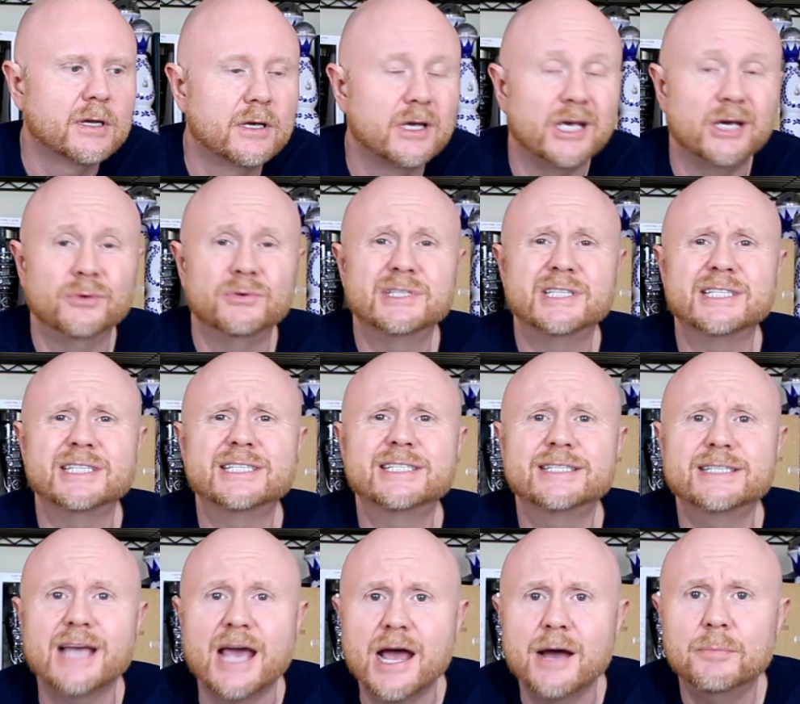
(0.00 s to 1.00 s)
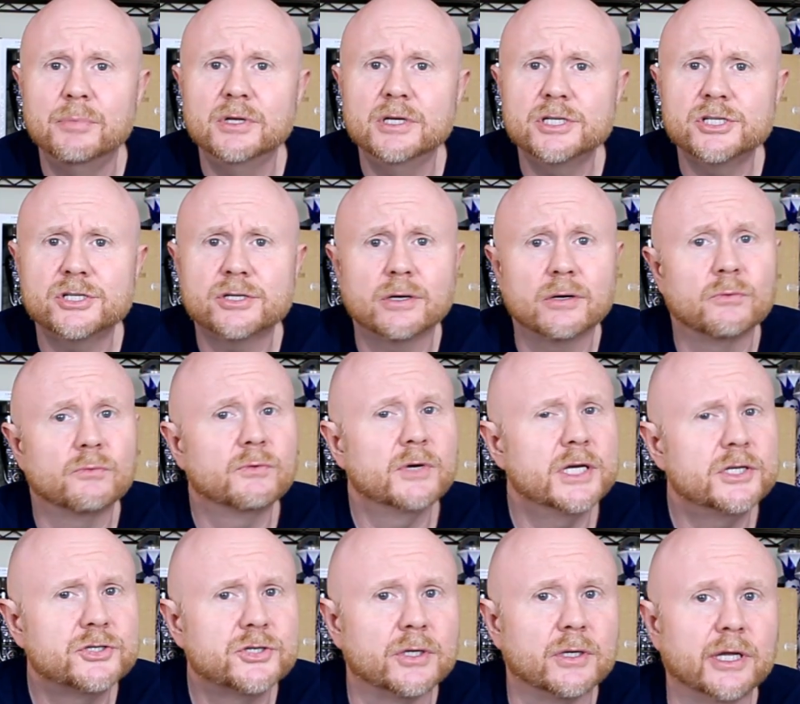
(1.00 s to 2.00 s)
It was established
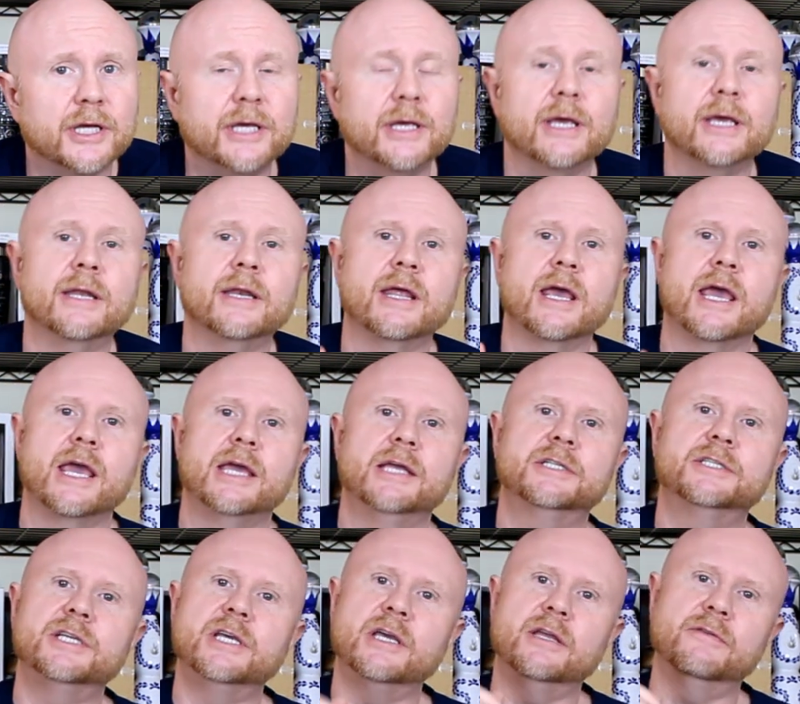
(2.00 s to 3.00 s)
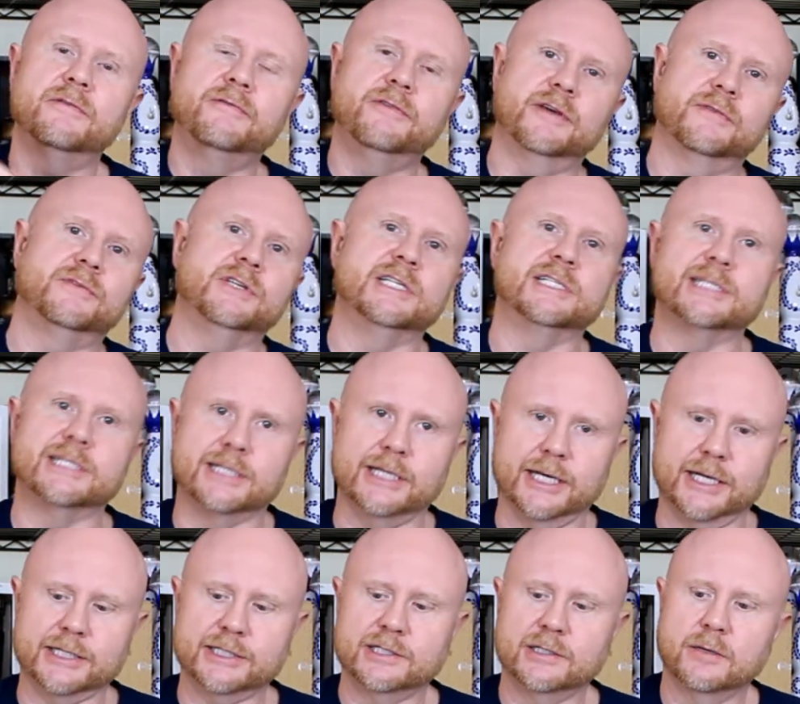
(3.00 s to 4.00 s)
originally in
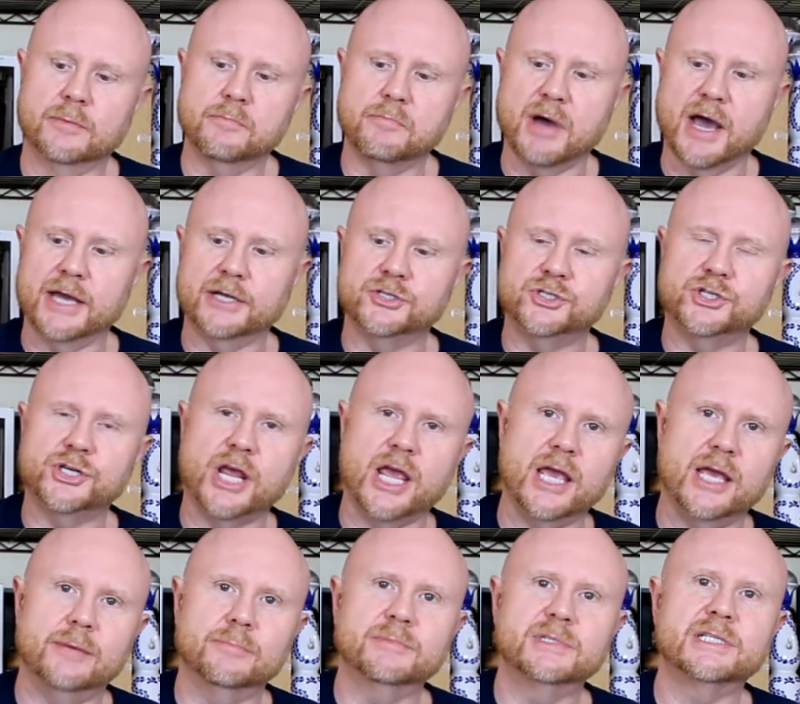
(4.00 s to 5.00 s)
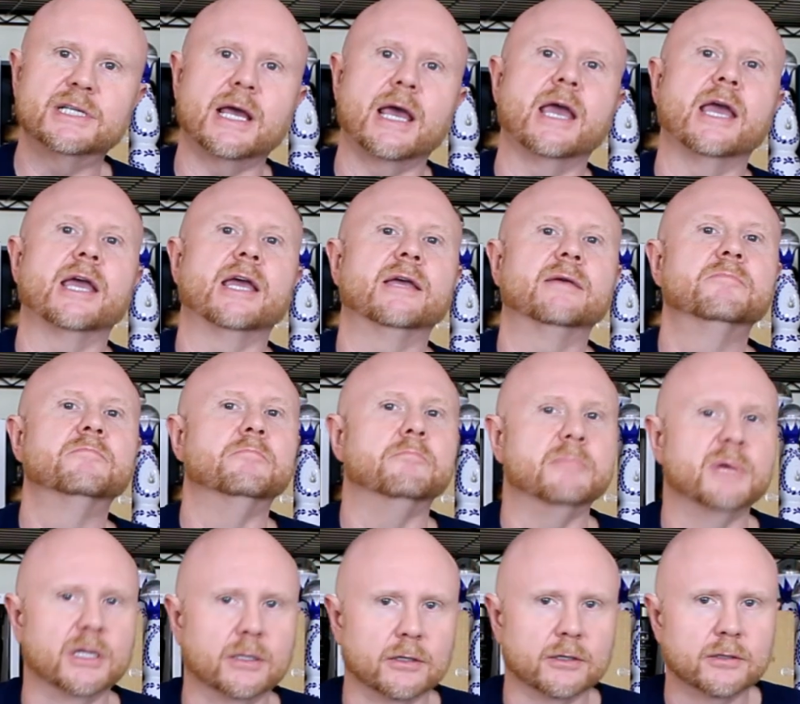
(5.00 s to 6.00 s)
1856 by James A.
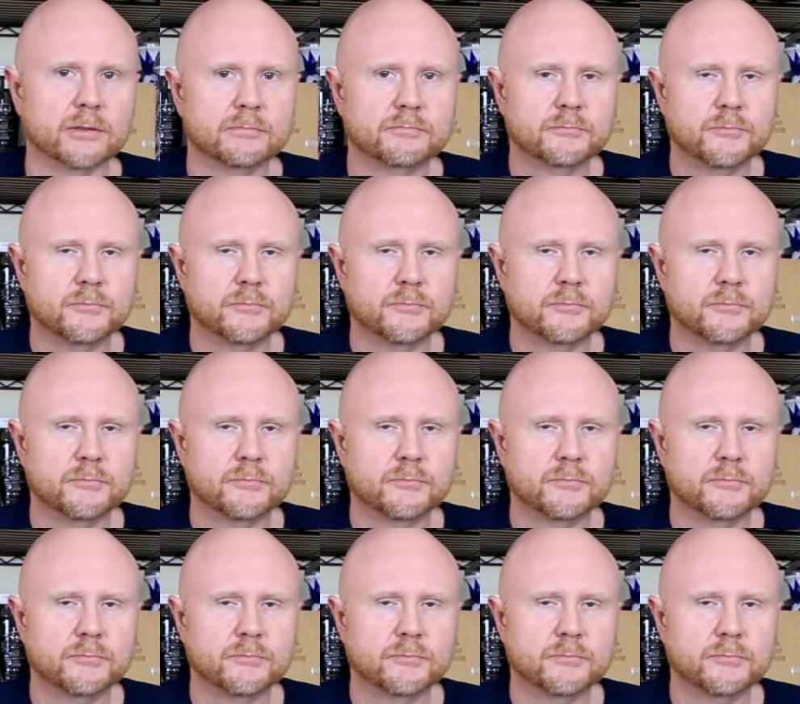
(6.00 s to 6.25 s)
Miller.